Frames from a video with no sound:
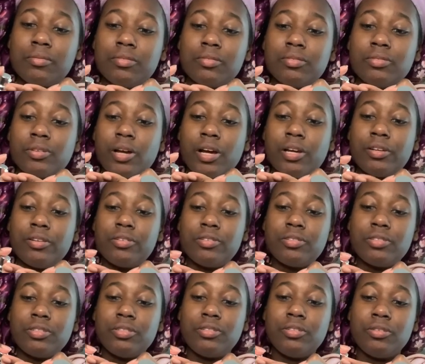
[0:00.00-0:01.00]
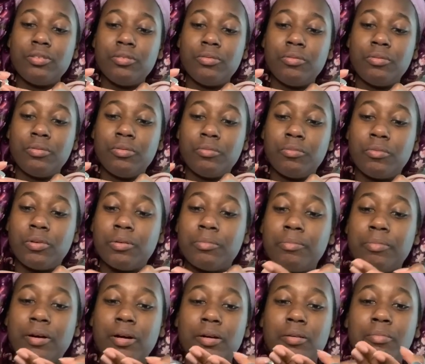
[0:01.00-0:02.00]
So I usually do one
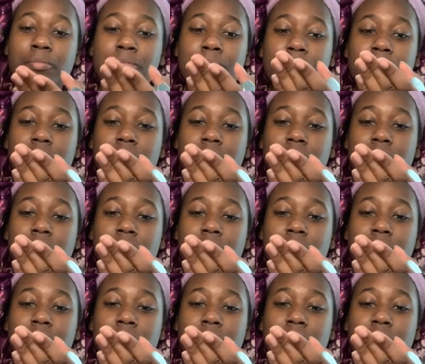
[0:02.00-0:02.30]
pump